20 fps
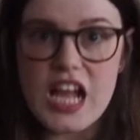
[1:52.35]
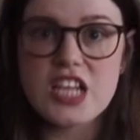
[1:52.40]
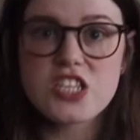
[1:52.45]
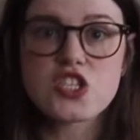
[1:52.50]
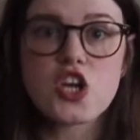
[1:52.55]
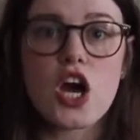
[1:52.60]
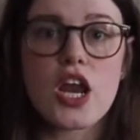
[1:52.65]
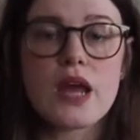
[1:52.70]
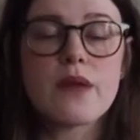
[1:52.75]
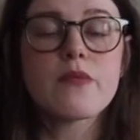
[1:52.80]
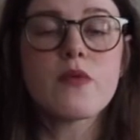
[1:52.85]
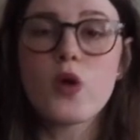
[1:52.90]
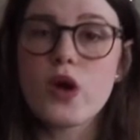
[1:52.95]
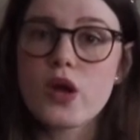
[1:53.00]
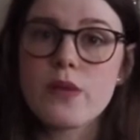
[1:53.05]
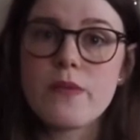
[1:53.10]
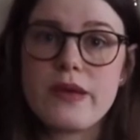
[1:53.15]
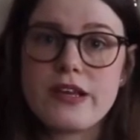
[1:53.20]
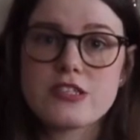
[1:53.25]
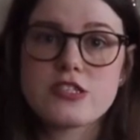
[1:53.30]
It's gone up
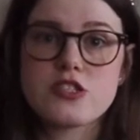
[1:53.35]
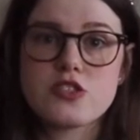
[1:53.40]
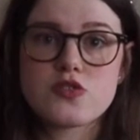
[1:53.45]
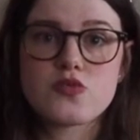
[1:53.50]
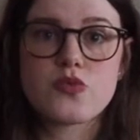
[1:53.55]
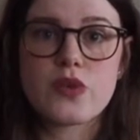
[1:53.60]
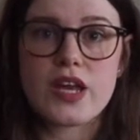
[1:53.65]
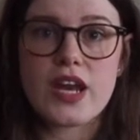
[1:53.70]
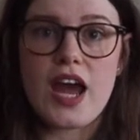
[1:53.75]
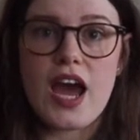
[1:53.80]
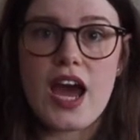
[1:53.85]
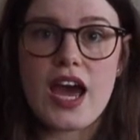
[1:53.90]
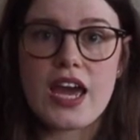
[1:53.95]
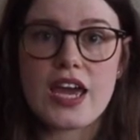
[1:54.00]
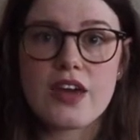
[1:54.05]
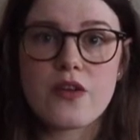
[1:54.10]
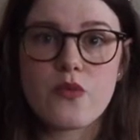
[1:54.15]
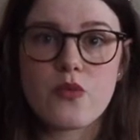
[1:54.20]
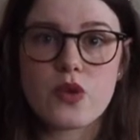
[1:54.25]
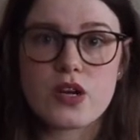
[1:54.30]
quite a bit since when
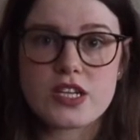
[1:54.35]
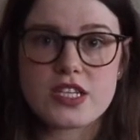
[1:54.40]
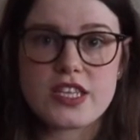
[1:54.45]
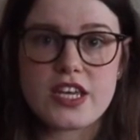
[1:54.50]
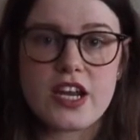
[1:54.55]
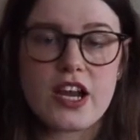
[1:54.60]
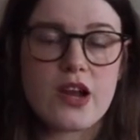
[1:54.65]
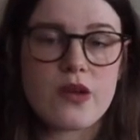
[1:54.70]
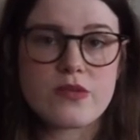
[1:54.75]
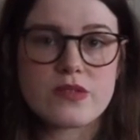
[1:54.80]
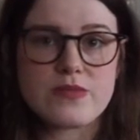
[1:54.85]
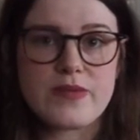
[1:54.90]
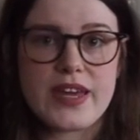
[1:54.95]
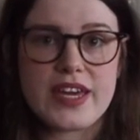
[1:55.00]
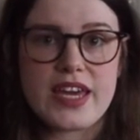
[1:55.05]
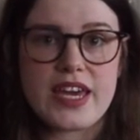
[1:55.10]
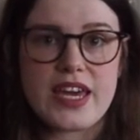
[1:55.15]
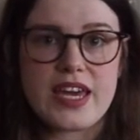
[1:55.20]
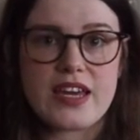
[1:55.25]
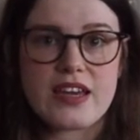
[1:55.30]
I worked there. I was
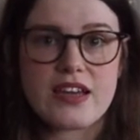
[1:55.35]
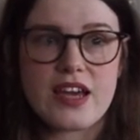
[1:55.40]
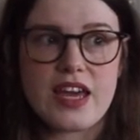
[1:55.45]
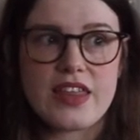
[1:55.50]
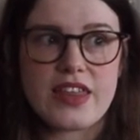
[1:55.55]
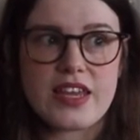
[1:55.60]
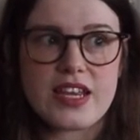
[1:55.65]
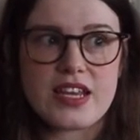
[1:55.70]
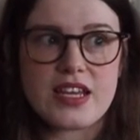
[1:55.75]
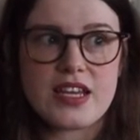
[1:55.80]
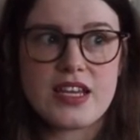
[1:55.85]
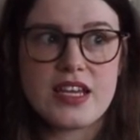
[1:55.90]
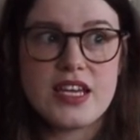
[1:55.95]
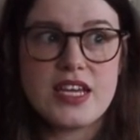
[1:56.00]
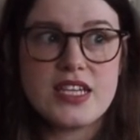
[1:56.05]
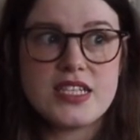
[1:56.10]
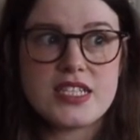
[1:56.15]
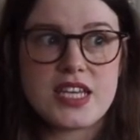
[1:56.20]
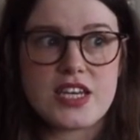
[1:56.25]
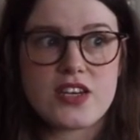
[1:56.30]
making, I think,
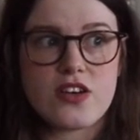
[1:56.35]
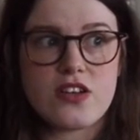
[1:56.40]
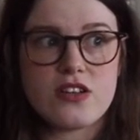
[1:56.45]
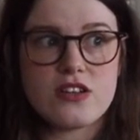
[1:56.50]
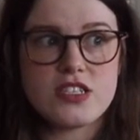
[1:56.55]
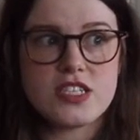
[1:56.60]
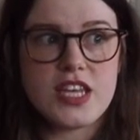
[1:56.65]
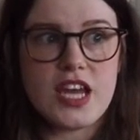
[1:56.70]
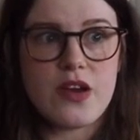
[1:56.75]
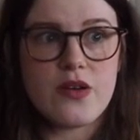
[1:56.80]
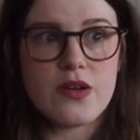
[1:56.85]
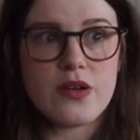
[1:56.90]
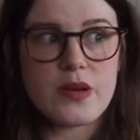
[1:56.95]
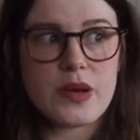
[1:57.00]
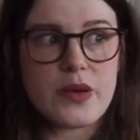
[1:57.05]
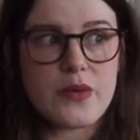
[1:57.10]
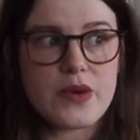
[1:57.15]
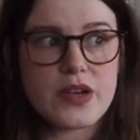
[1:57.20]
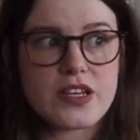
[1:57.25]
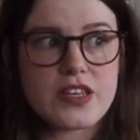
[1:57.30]
$10 an hour
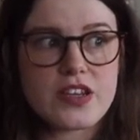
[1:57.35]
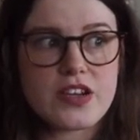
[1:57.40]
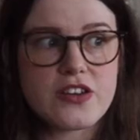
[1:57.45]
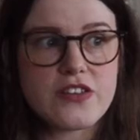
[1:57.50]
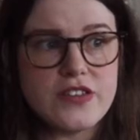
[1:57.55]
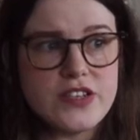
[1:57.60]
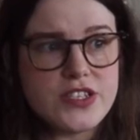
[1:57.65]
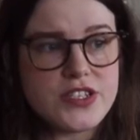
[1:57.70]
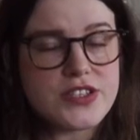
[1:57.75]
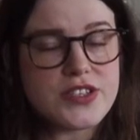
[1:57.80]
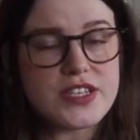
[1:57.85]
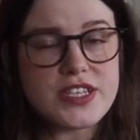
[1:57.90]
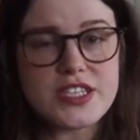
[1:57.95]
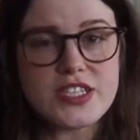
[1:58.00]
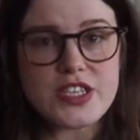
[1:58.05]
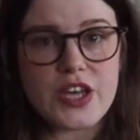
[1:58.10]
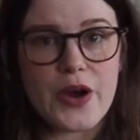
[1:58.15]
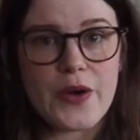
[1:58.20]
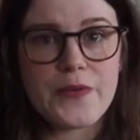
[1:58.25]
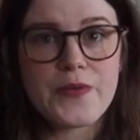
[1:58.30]
when I worked there originally,
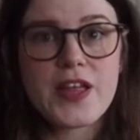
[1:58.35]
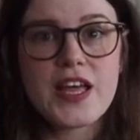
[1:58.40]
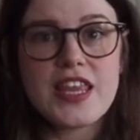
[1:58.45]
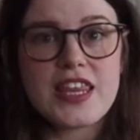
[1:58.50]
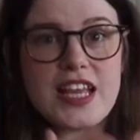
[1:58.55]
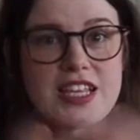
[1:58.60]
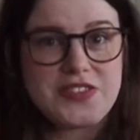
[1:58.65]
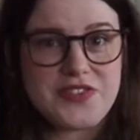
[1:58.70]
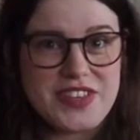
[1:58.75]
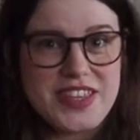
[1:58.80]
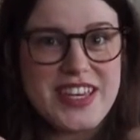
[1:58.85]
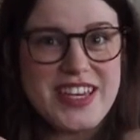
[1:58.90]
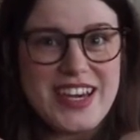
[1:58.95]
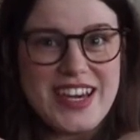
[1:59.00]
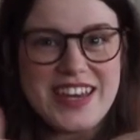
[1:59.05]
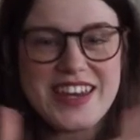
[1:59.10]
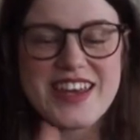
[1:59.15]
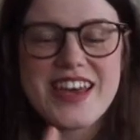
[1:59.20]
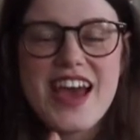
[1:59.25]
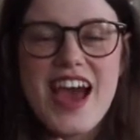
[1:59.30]
so that's really
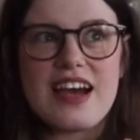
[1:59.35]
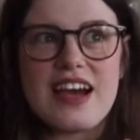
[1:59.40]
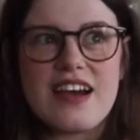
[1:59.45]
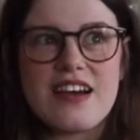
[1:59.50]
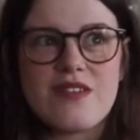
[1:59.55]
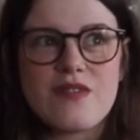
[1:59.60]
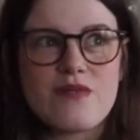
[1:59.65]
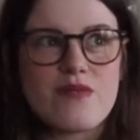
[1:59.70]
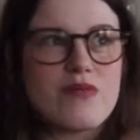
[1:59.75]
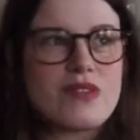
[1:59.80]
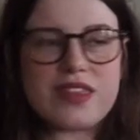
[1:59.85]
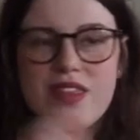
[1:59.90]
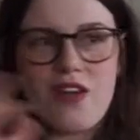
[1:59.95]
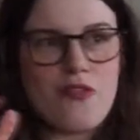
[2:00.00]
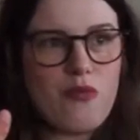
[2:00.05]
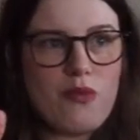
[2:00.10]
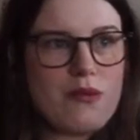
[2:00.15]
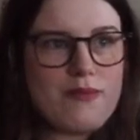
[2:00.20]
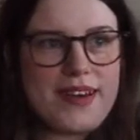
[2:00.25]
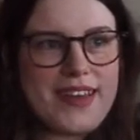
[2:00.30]
good. We
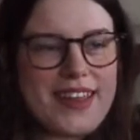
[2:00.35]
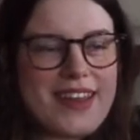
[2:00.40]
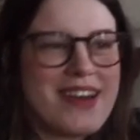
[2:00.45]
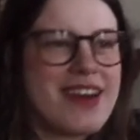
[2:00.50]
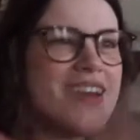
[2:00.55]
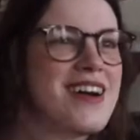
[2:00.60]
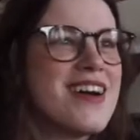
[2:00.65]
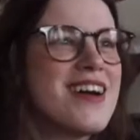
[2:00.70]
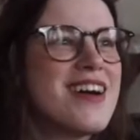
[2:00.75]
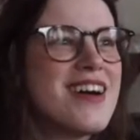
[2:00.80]
love more money.